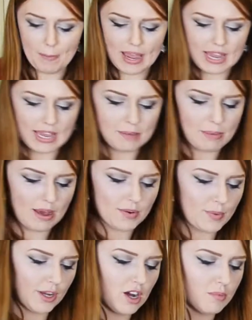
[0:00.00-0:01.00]
baking powder,
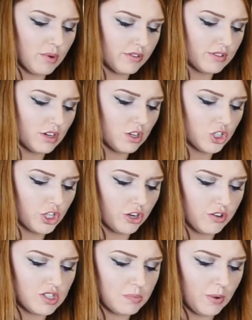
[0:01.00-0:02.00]
bicarbonate of soda, sugar and
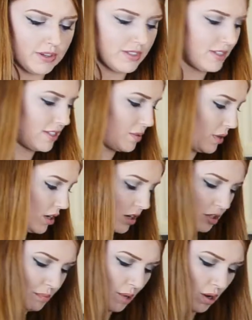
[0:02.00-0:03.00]
spices into a large
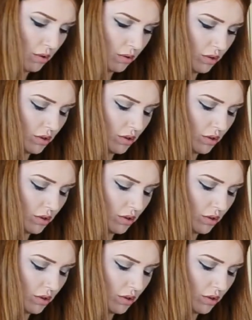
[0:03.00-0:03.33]
bowl.